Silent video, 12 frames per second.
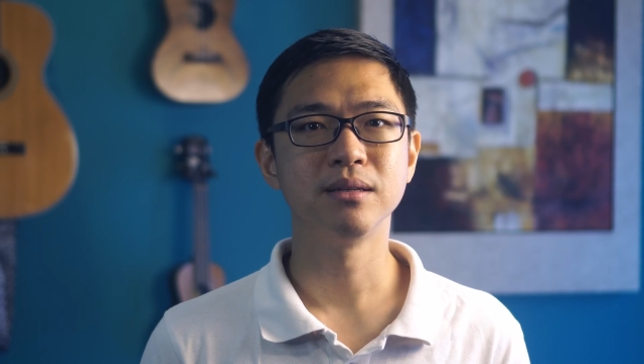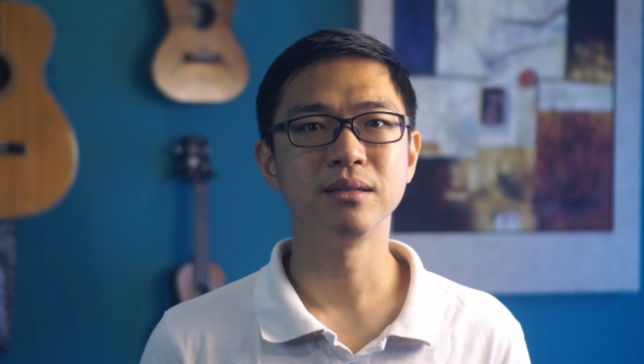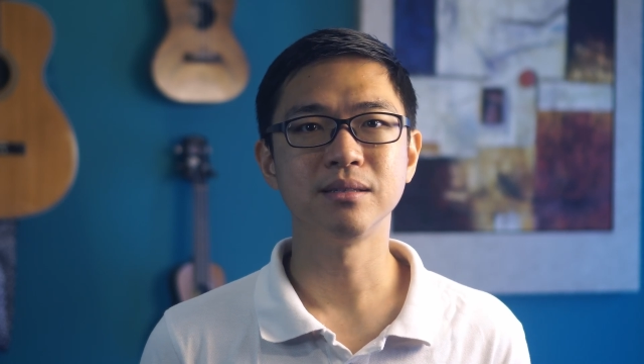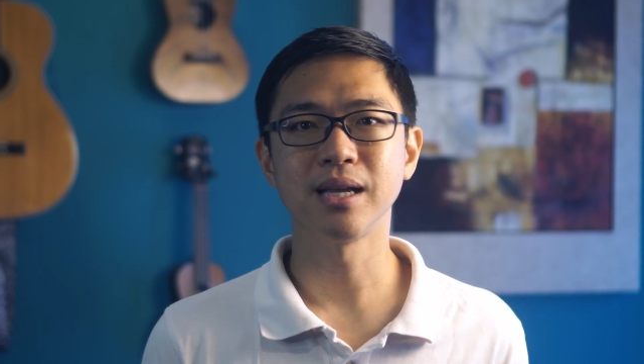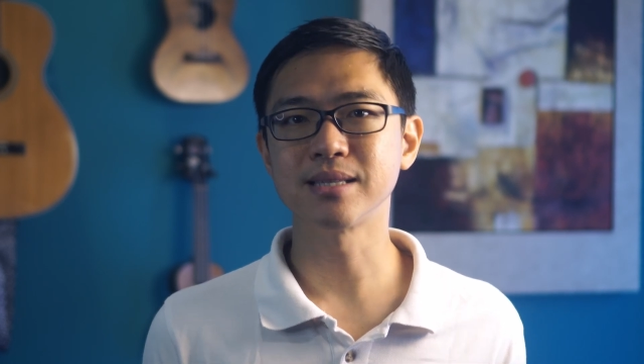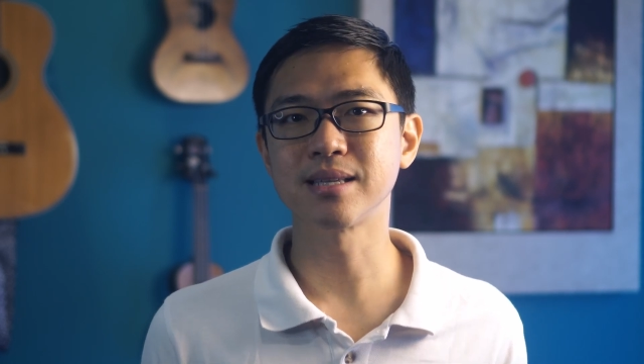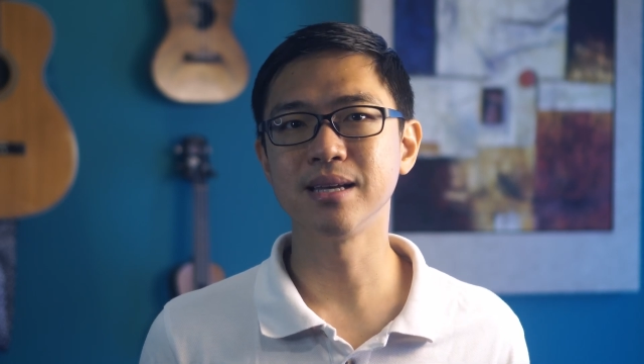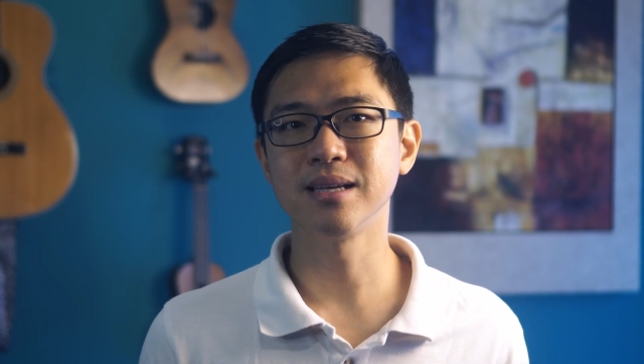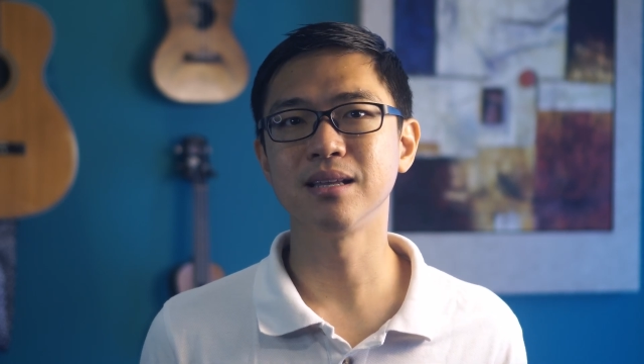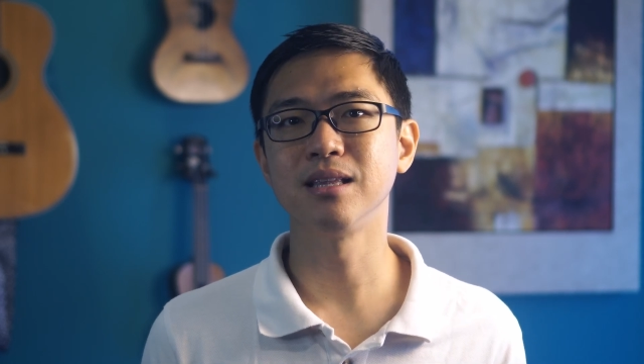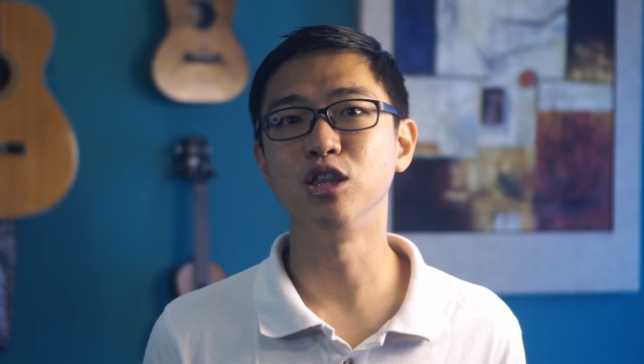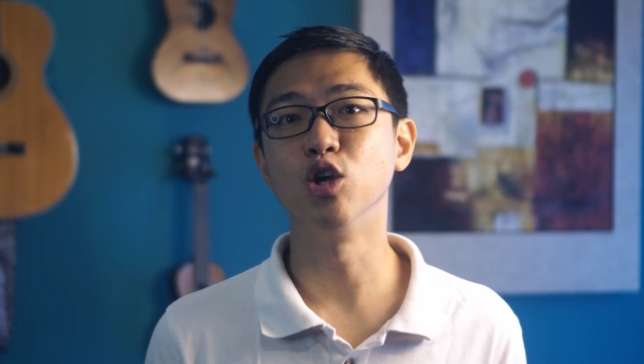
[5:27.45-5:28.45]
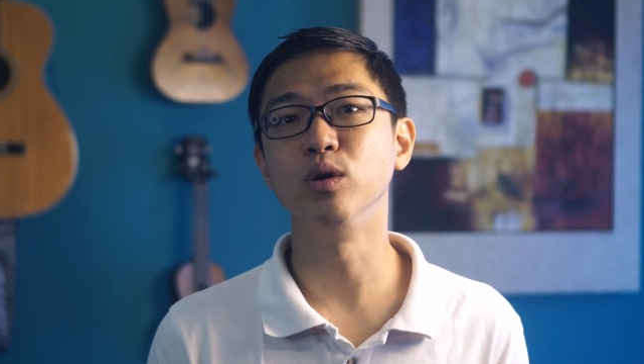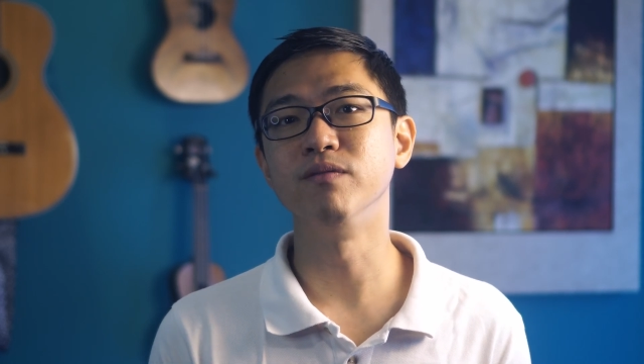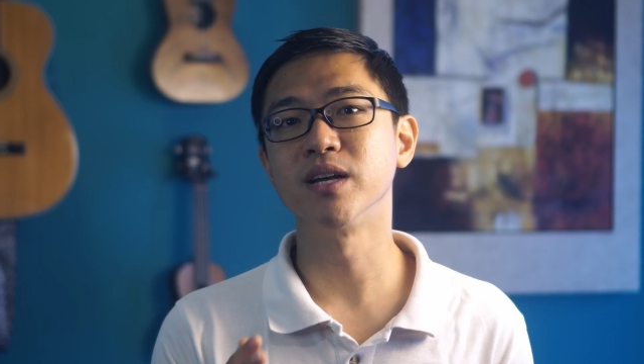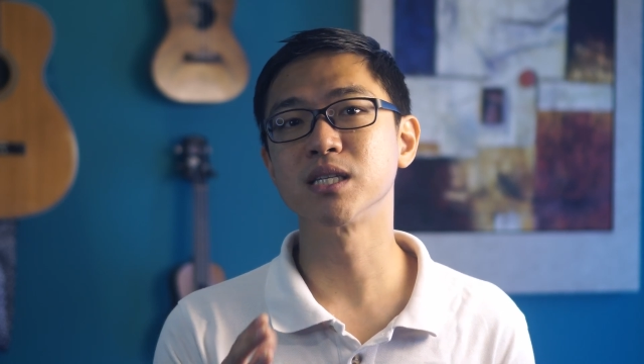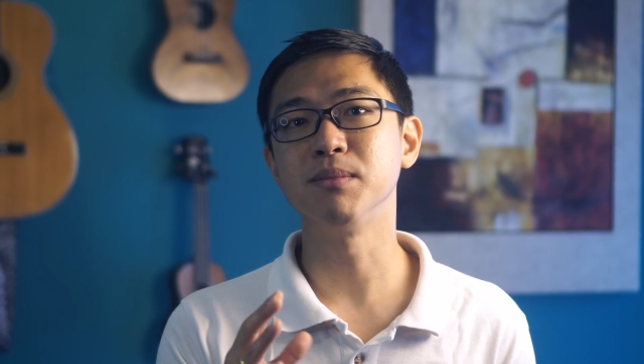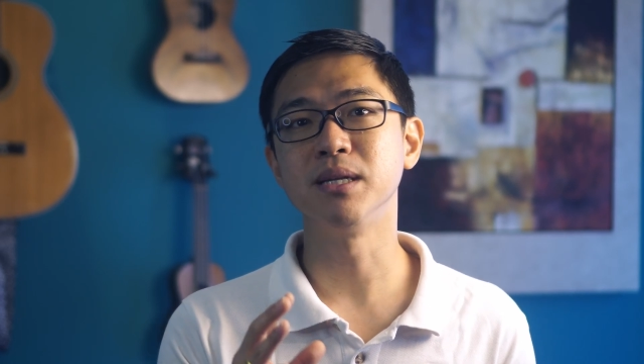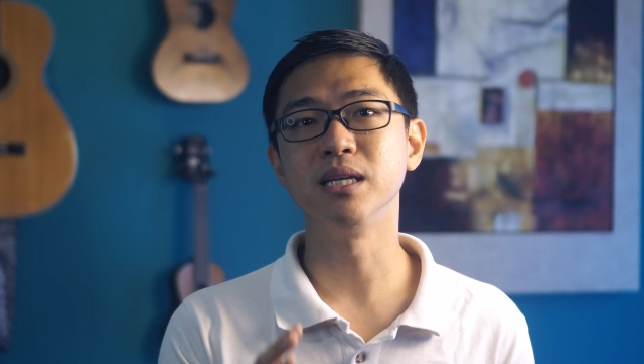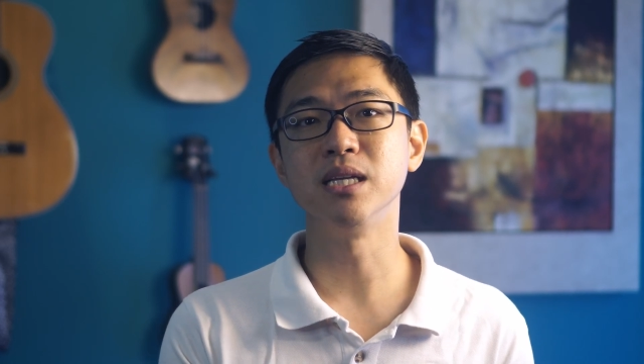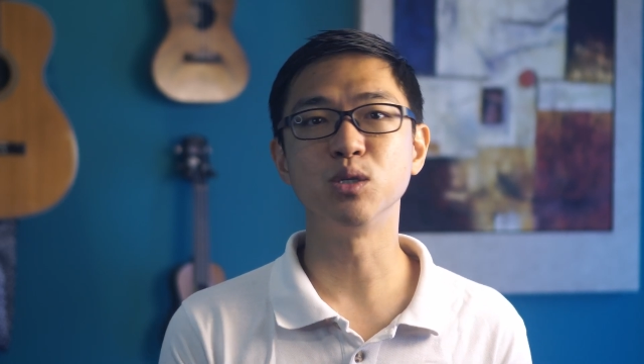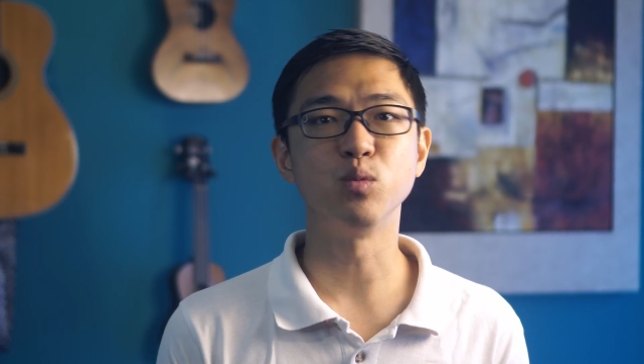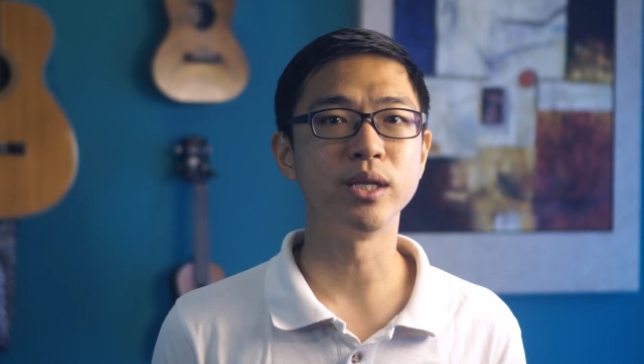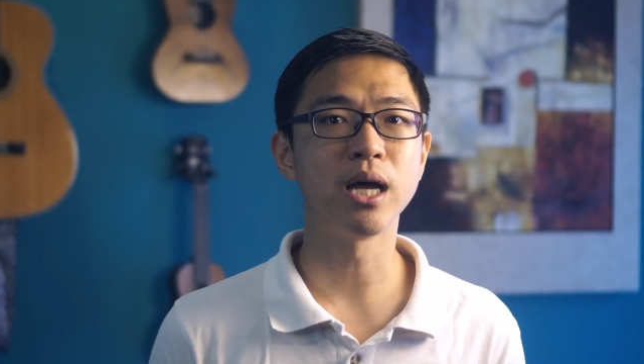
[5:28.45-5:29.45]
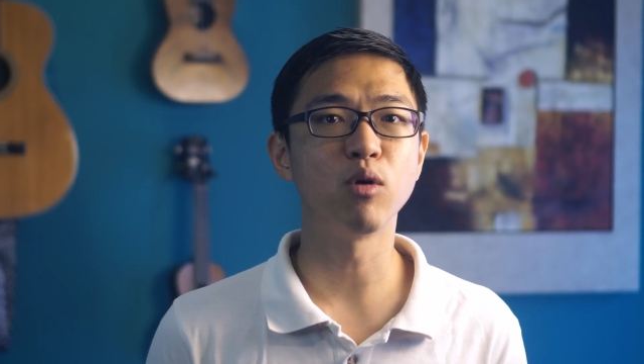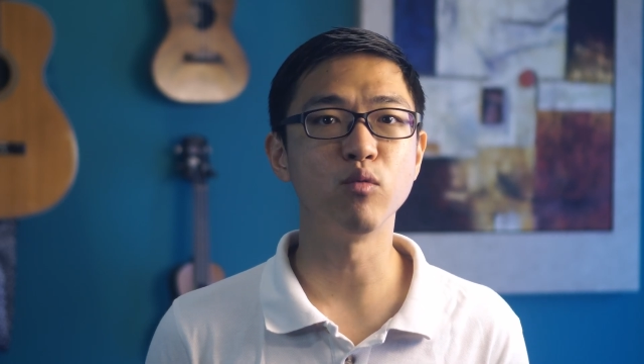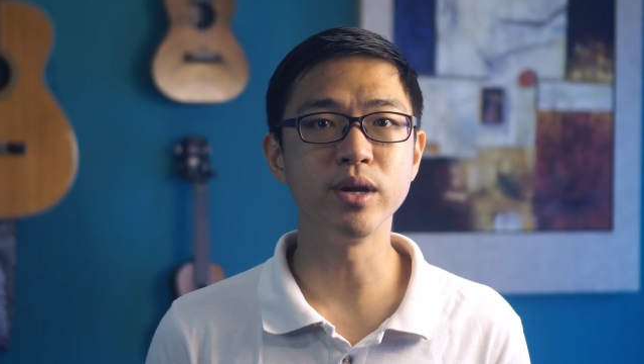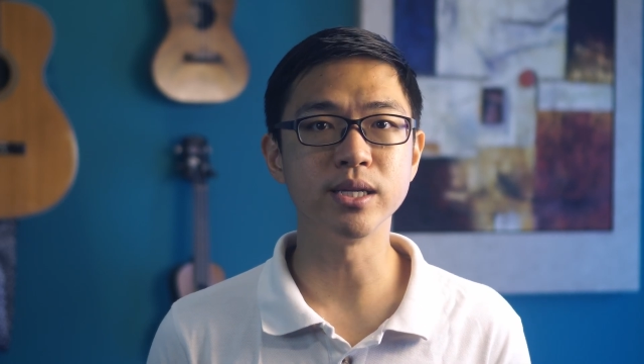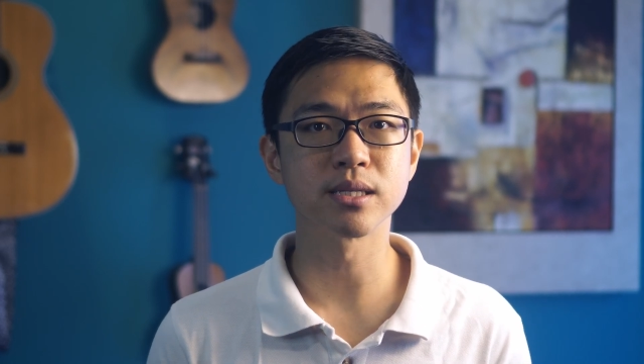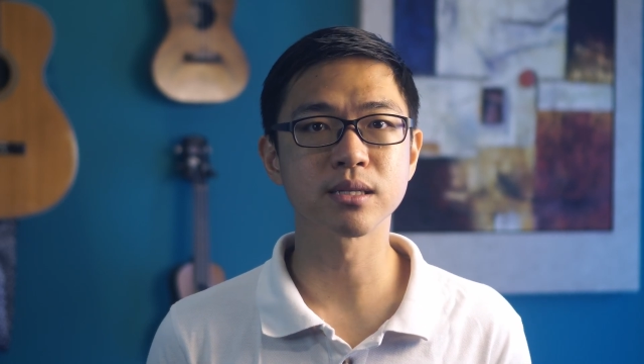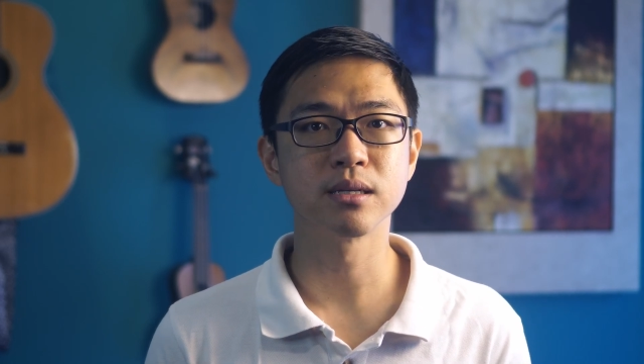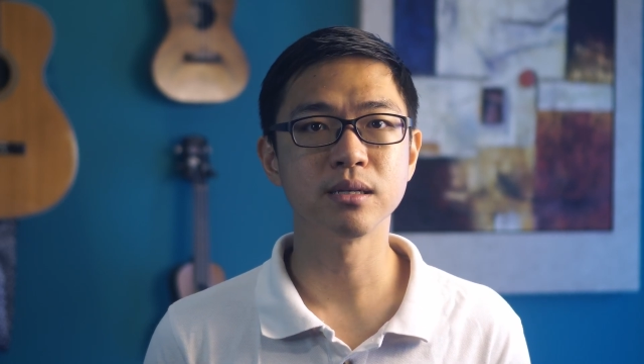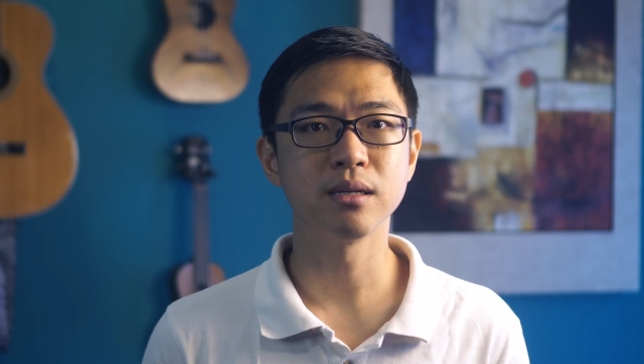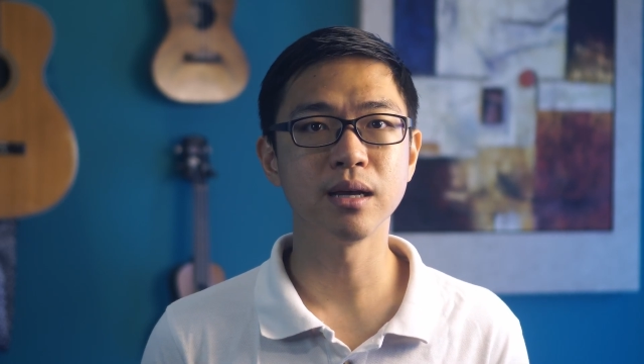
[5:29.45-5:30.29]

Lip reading: That said, no investment is without risk.